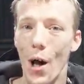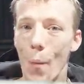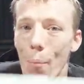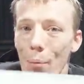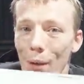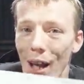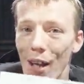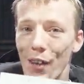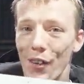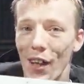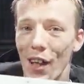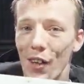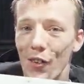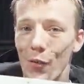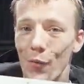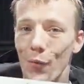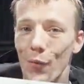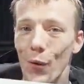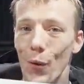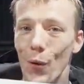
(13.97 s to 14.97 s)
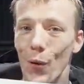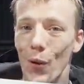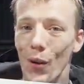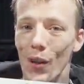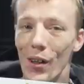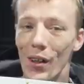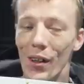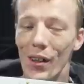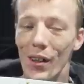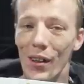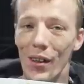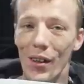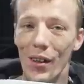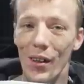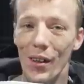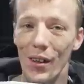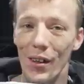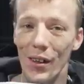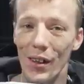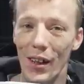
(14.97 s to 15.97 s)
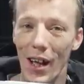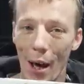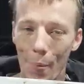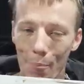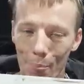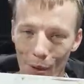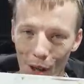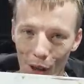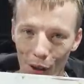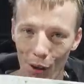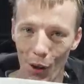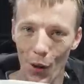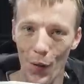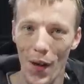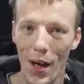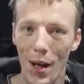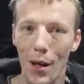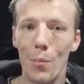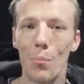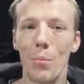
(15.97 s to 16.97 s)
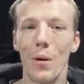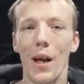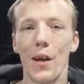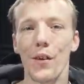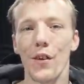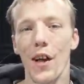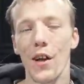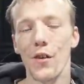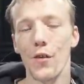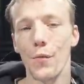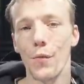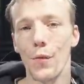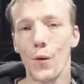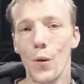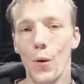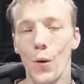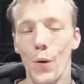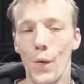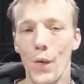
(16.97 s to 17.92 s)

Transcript: PlayStation 4. Yeah, another PlayStation 4.